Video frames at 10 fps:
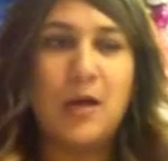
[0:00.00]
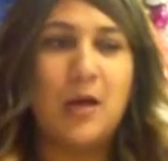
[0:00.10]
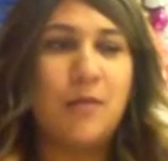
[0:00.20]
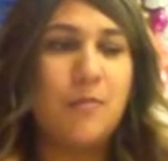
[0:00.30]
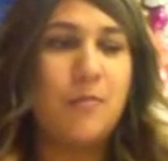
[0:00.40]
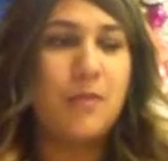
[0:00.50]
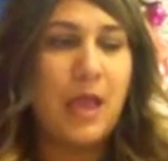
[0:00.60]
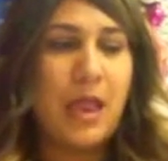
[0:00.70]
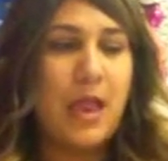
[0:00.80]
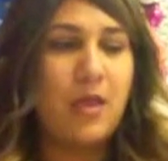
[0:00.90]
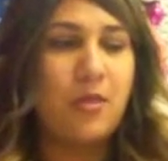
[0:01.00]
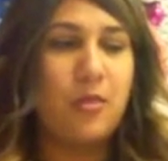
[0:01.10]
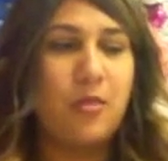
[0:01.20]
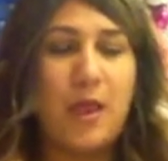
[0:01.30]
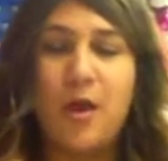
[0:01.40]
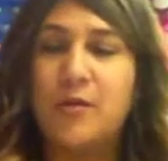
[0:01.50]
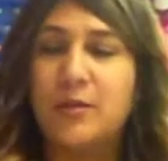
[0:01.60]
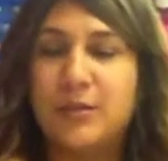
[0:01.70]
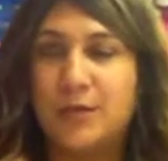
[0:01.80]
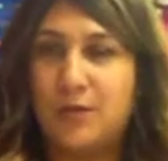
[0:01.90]
They are
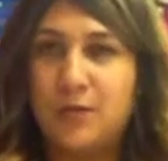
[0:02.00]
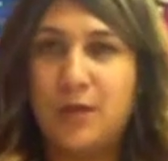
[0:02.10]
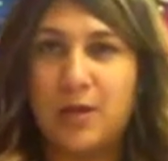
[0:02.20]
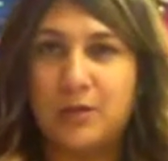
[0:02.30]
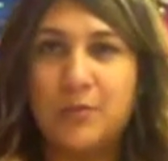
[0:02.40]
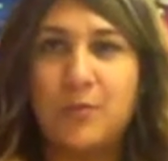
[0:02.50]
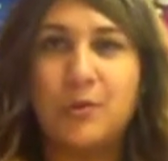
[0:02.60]
the center of the classroom,